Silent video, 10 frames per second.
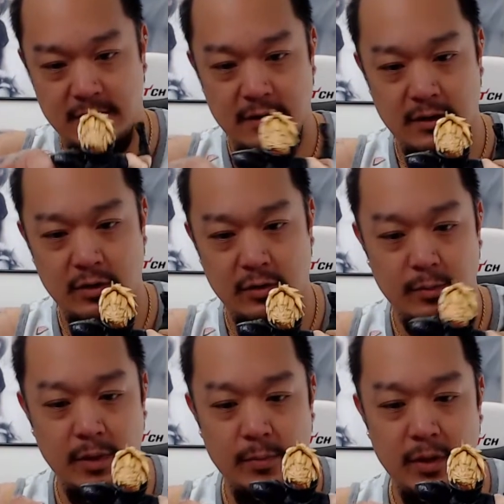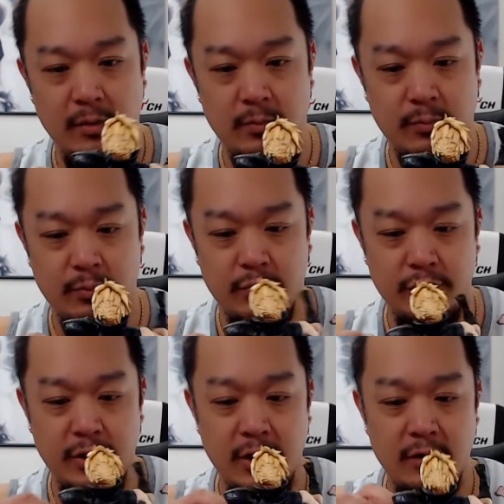you know, me being
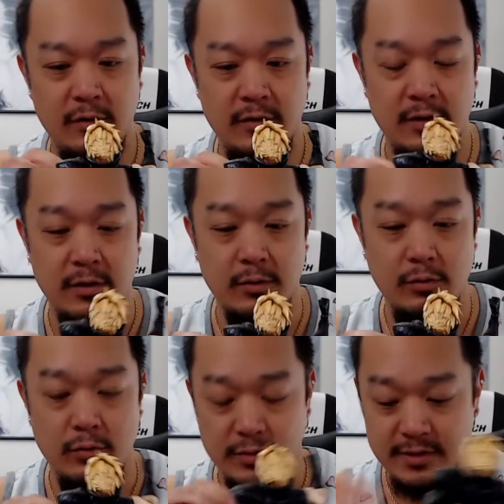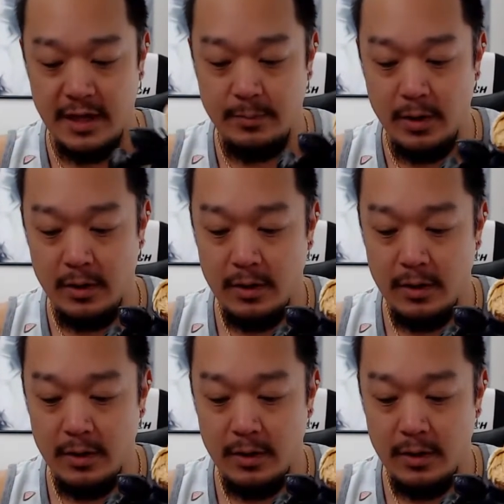pretty used to... Ooh, snappy.